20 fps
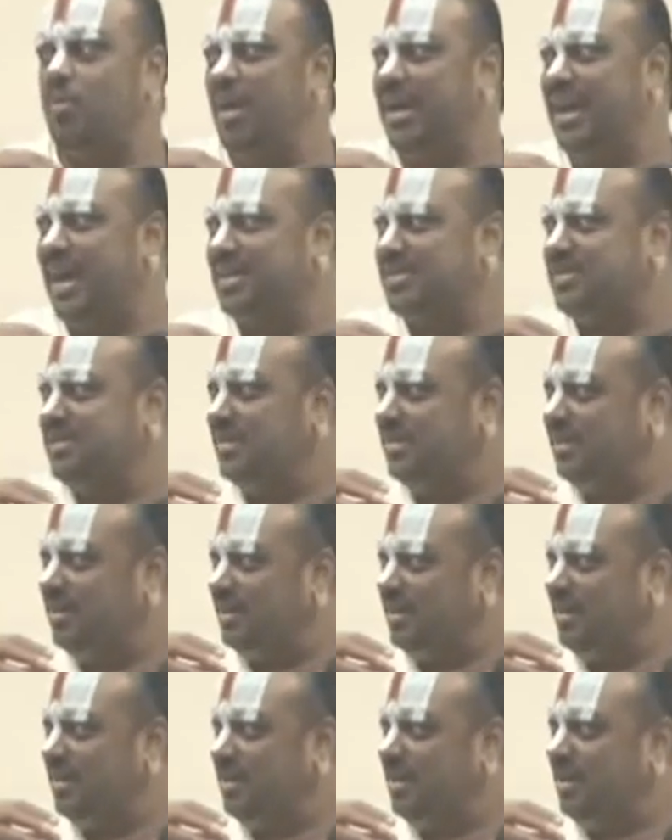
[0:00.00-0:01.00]

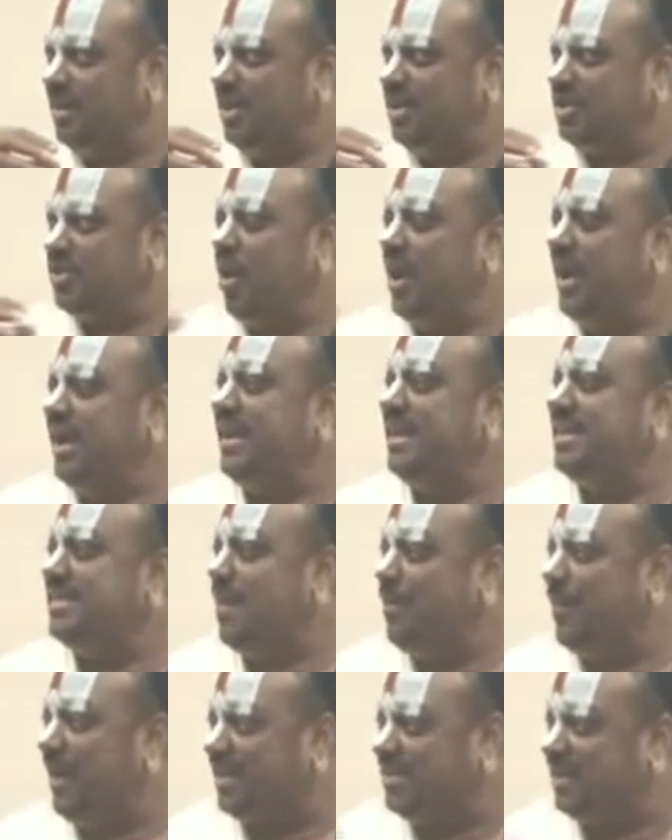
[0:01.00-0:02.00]
NYX. So
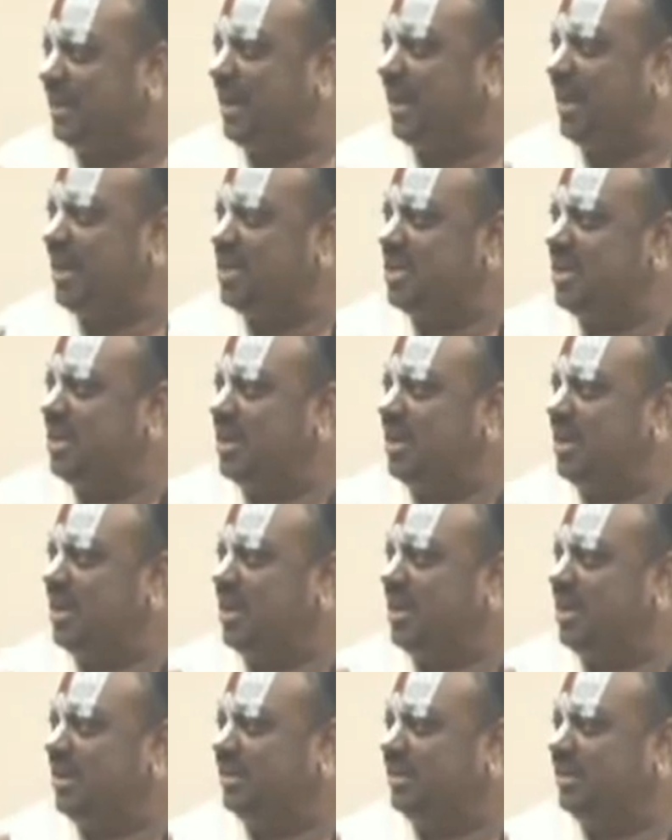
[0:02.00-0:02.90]
it is a message